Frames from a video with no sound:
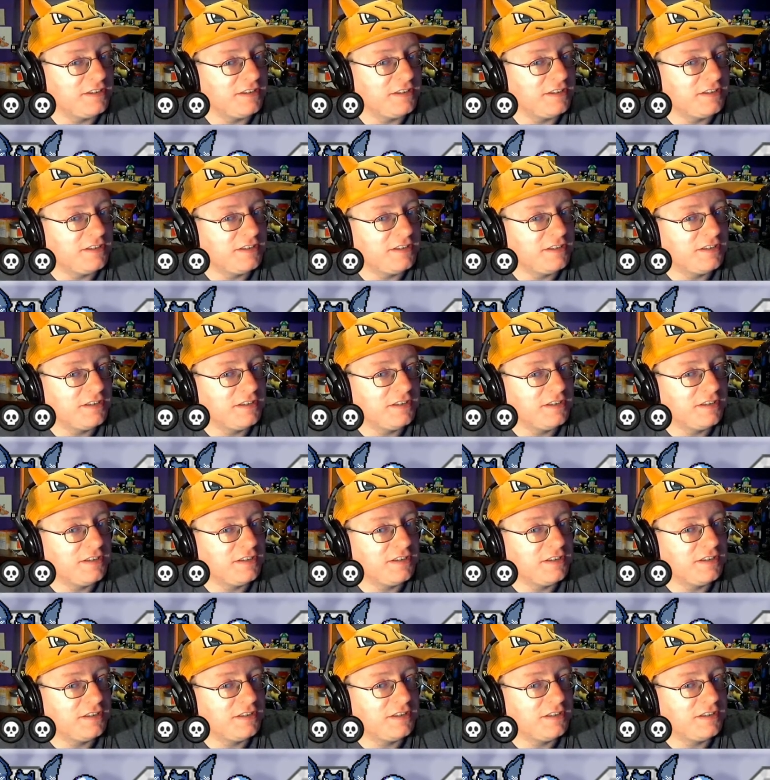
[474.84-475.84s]

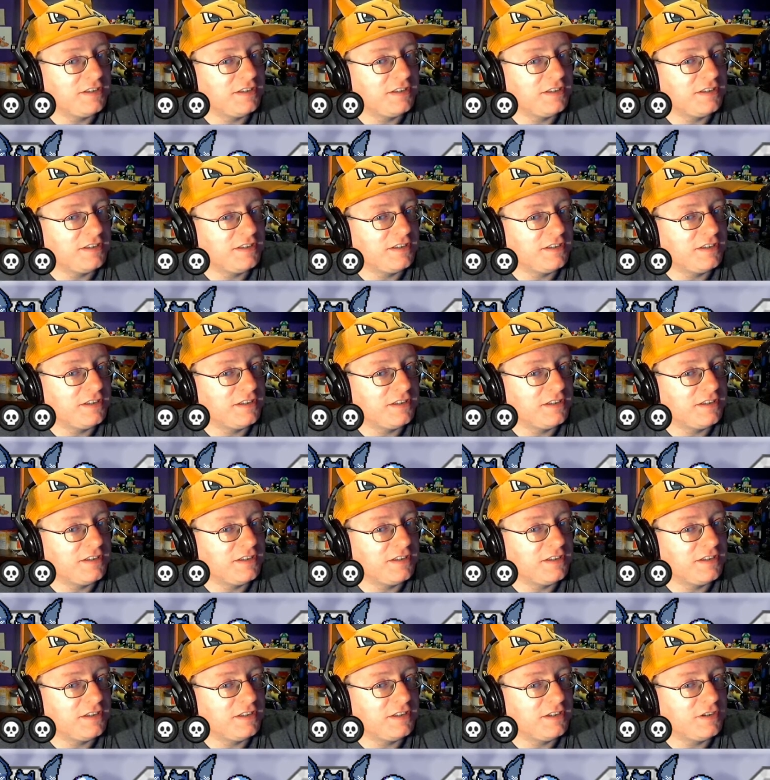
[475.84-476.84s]

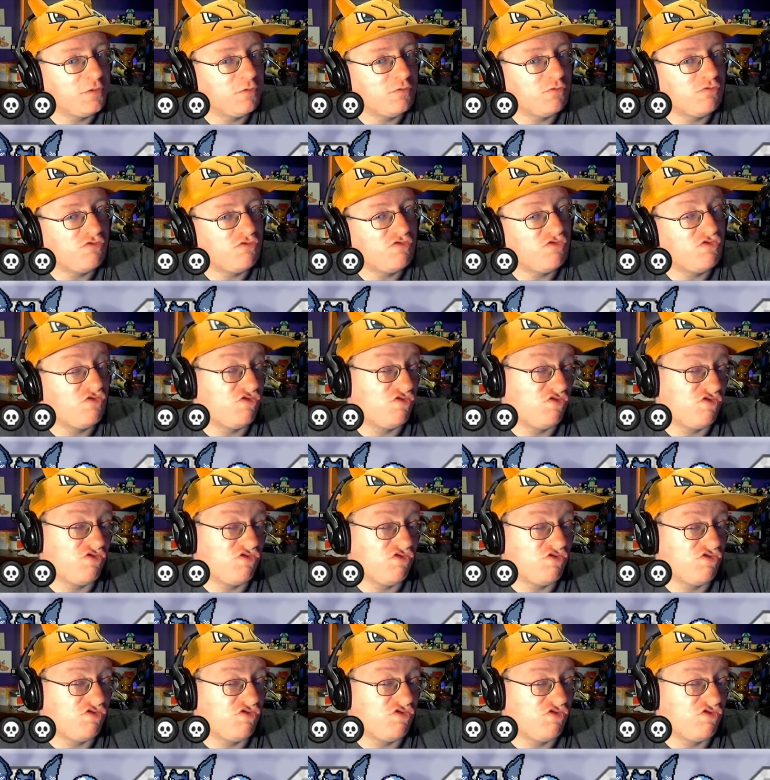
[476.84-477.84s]

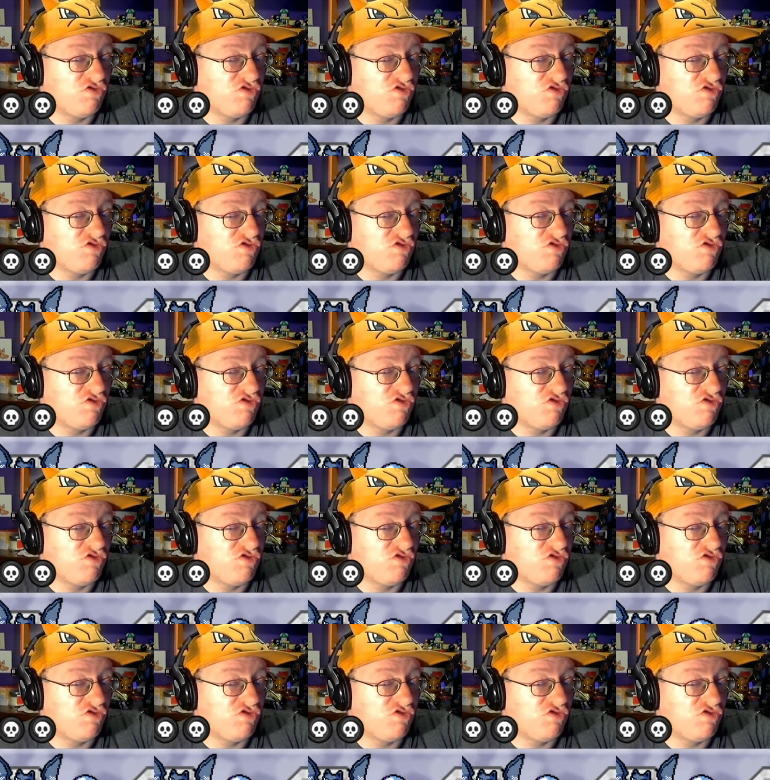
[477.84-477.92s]
Nothing is said.